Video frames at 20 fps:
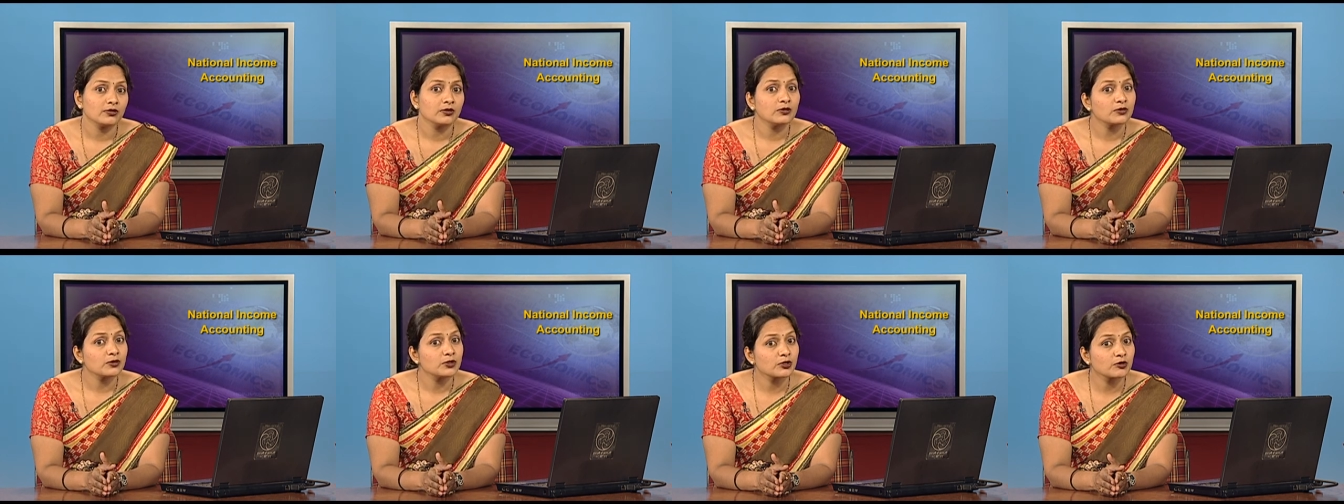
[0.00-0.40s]

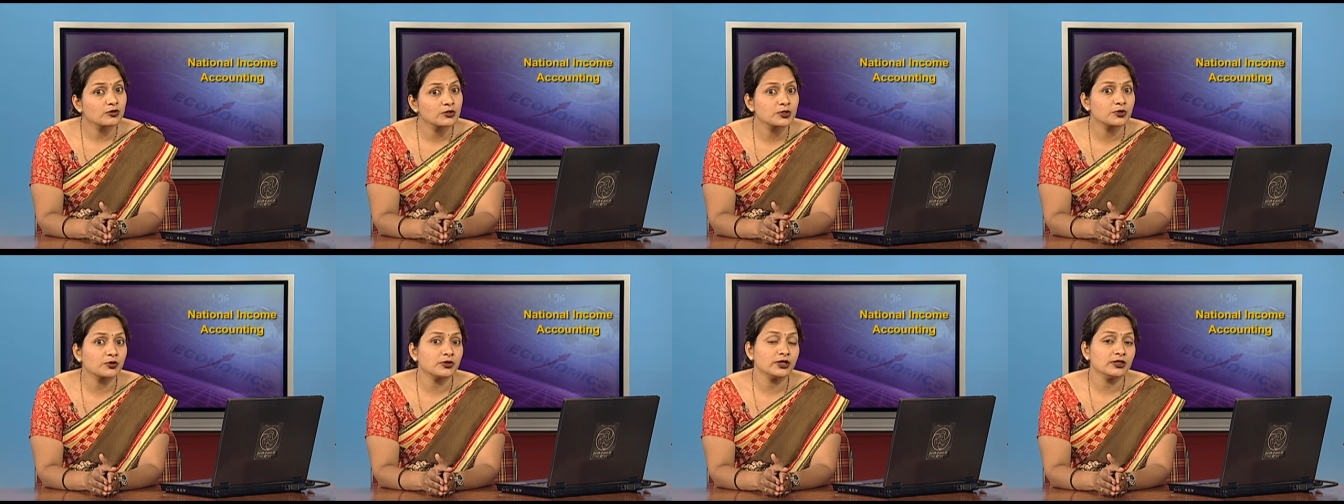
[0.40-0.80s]
So,
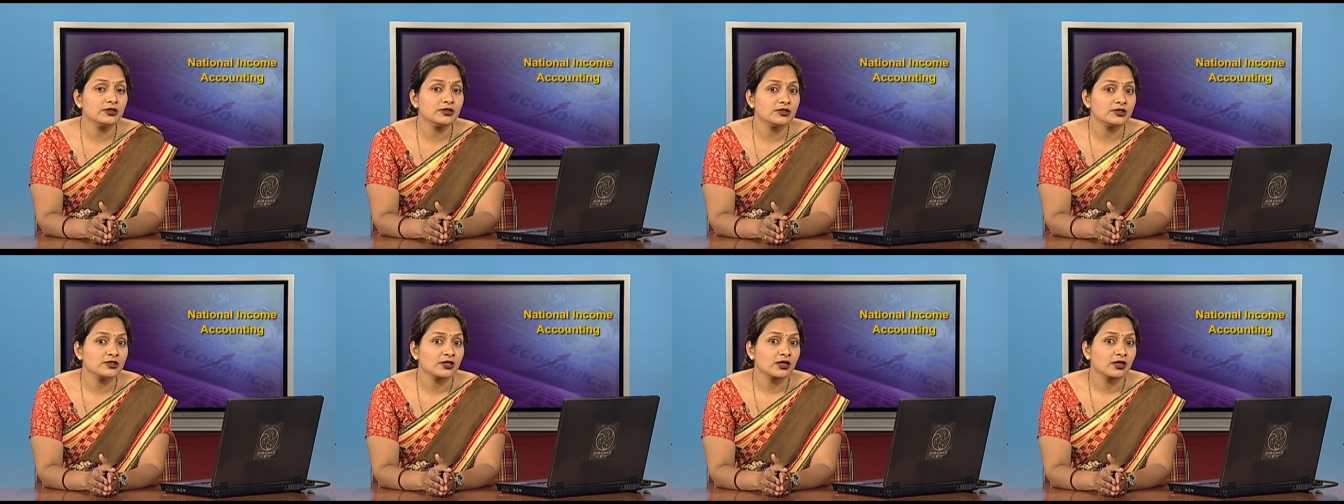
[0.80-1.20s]

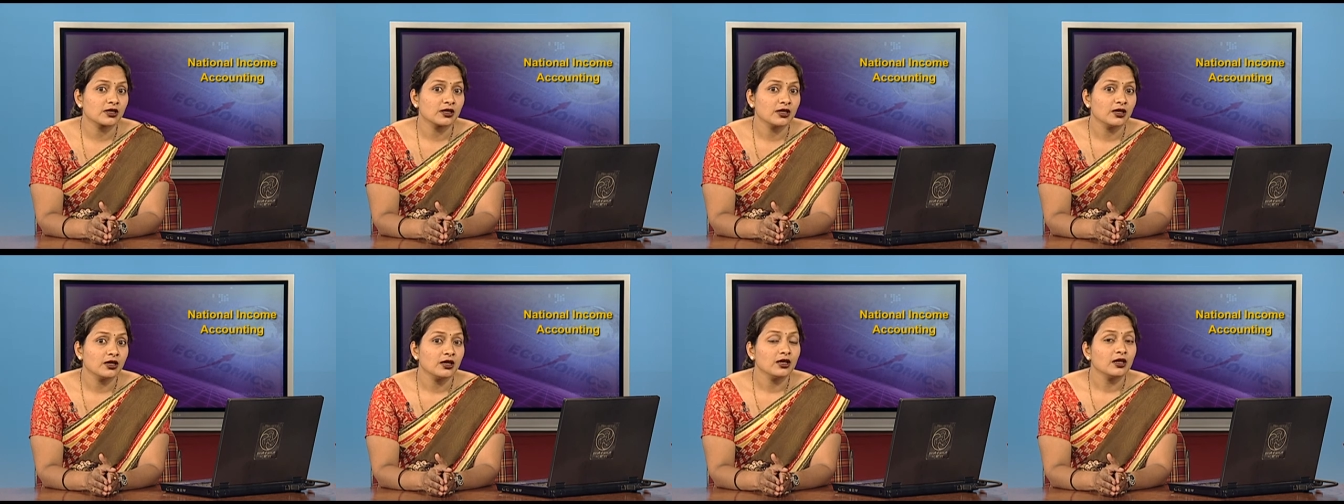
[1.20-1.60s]
students,
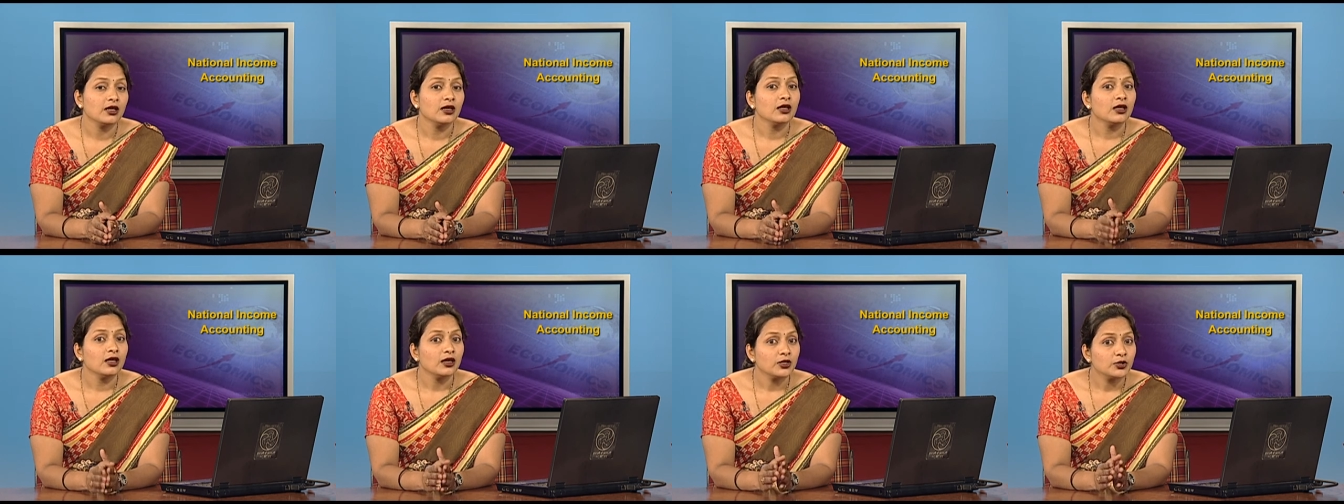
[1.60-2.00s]

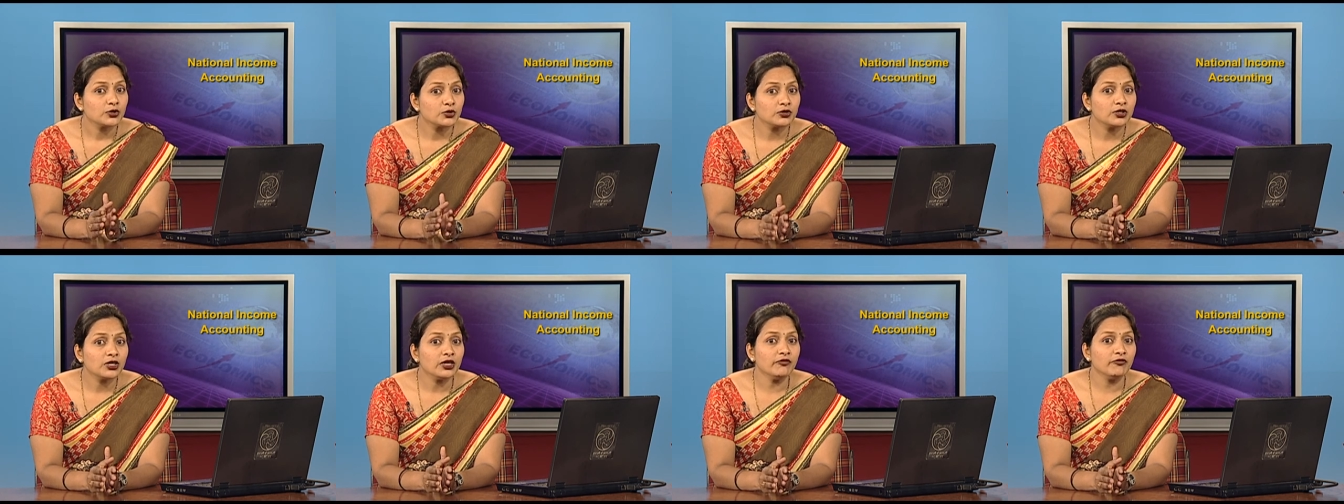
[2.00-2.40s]

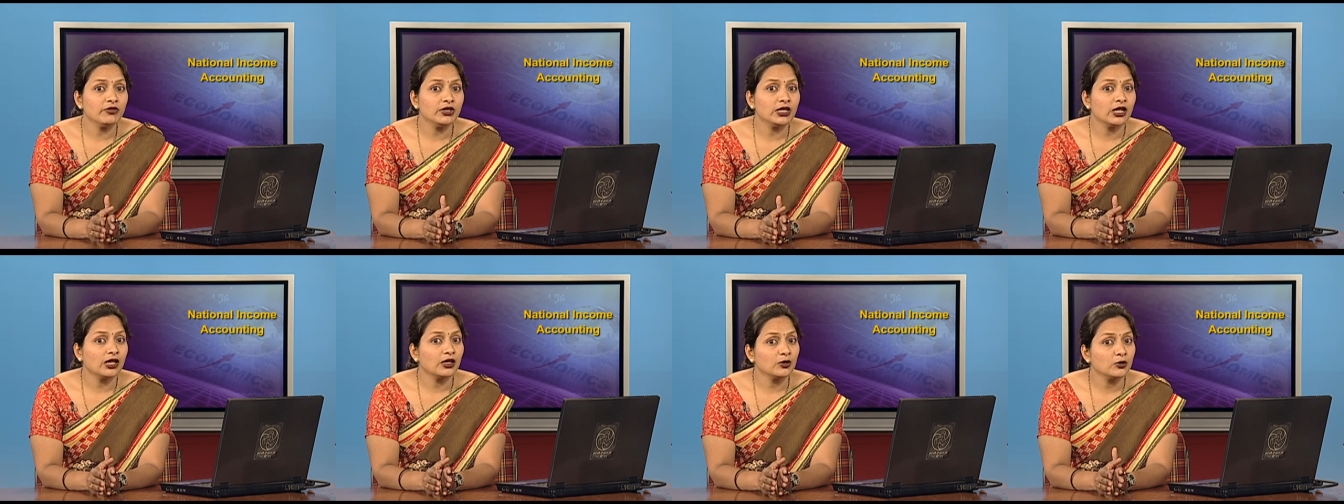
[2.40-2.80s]
today we
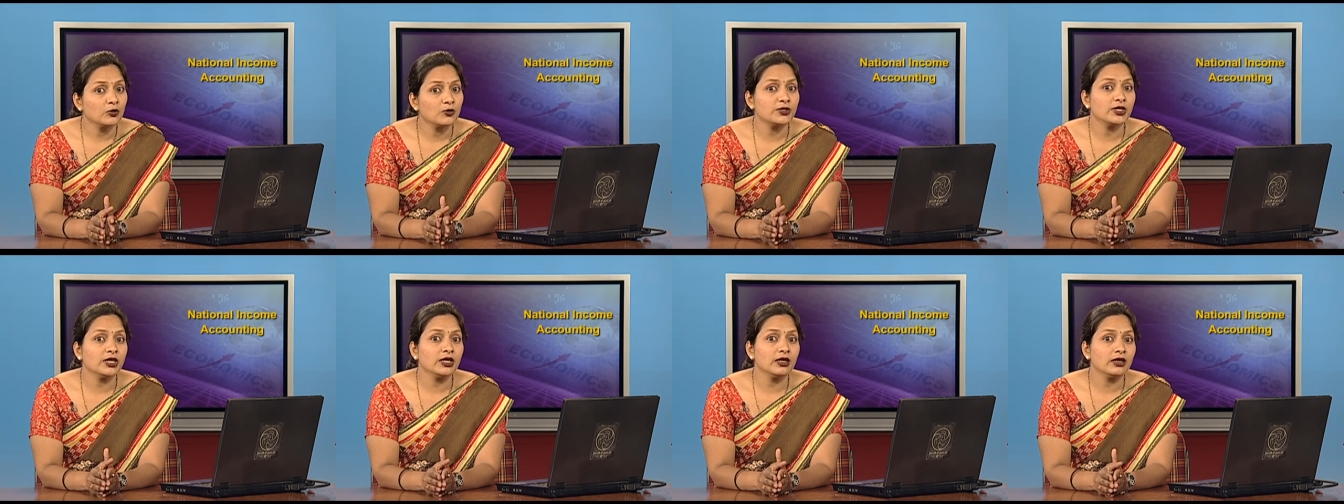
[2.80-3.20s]
are
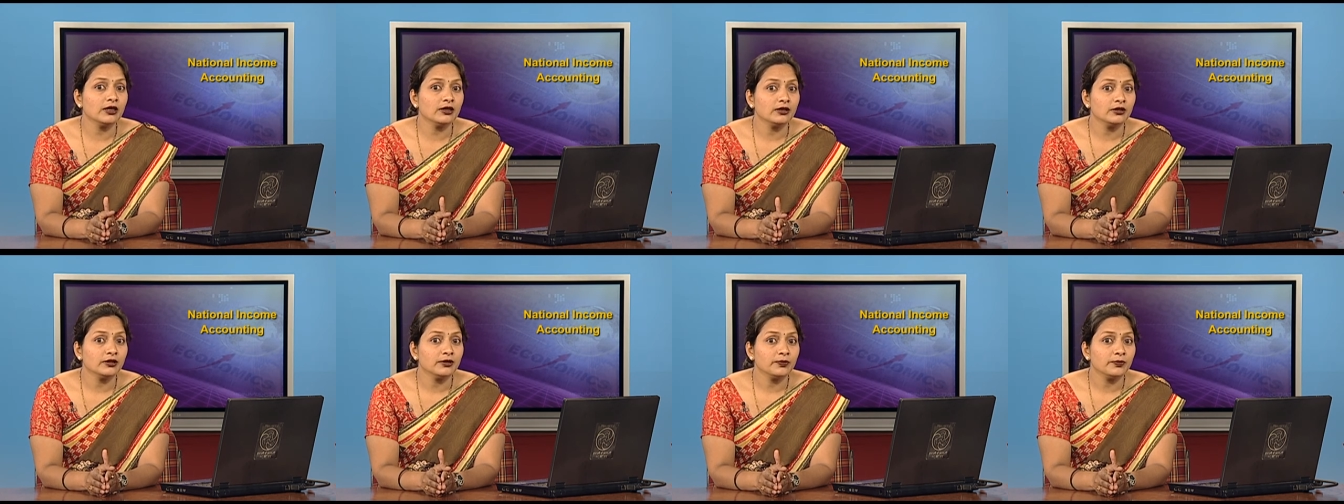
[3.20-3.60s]
closing
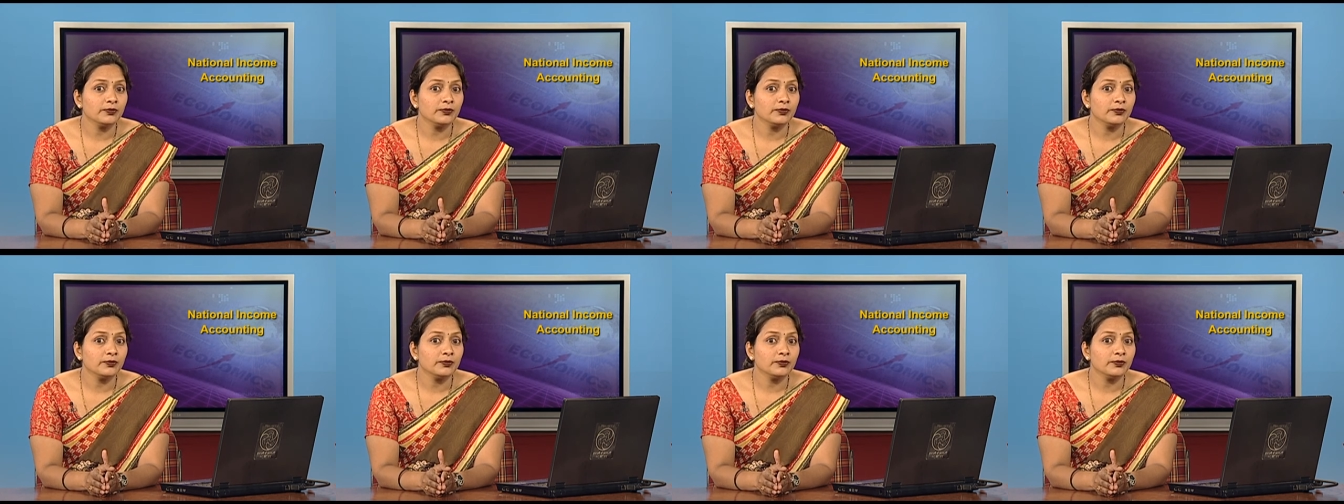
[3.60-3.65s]
here.